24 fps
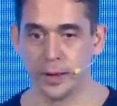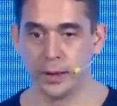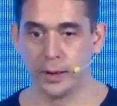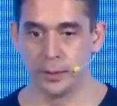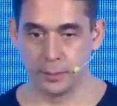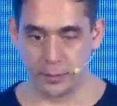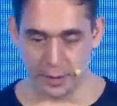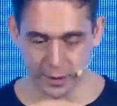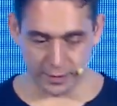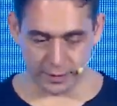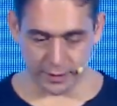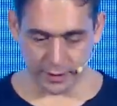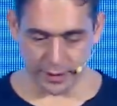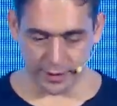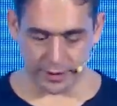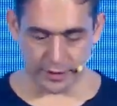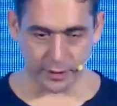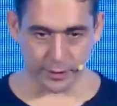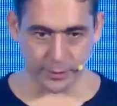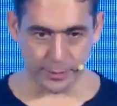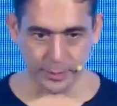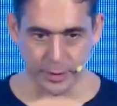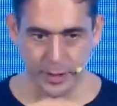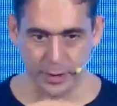My slides
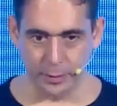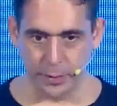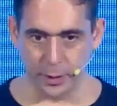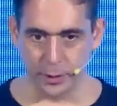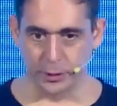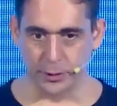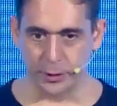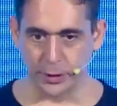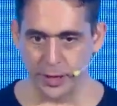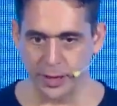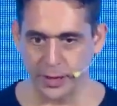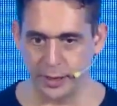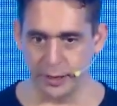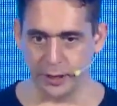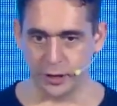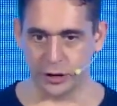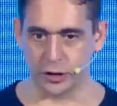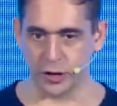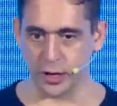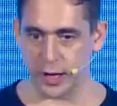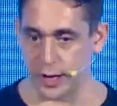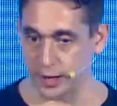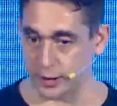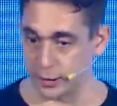are in both
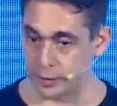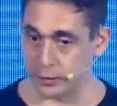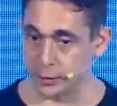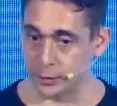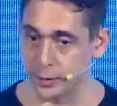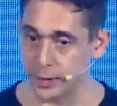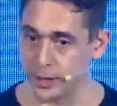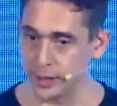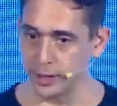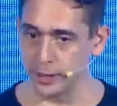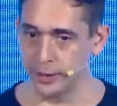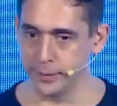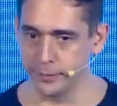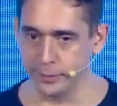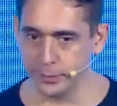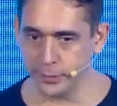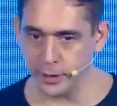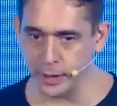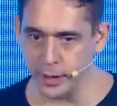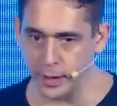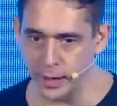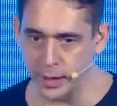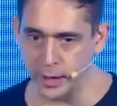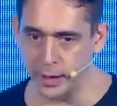English and Korean,
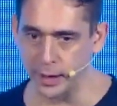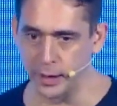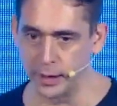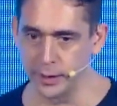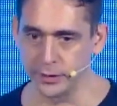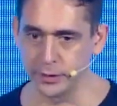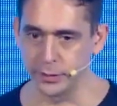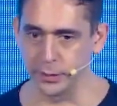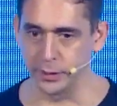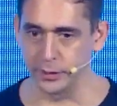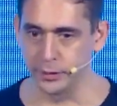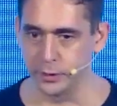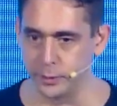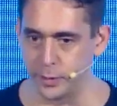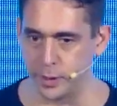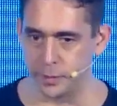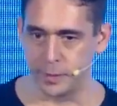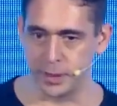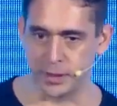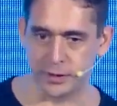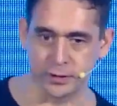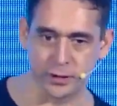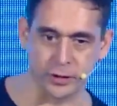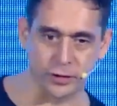so I'll do my
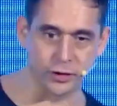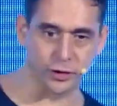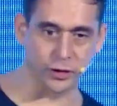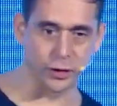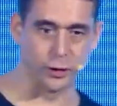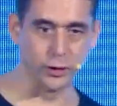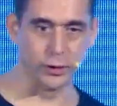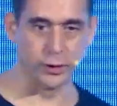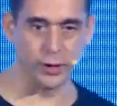best to show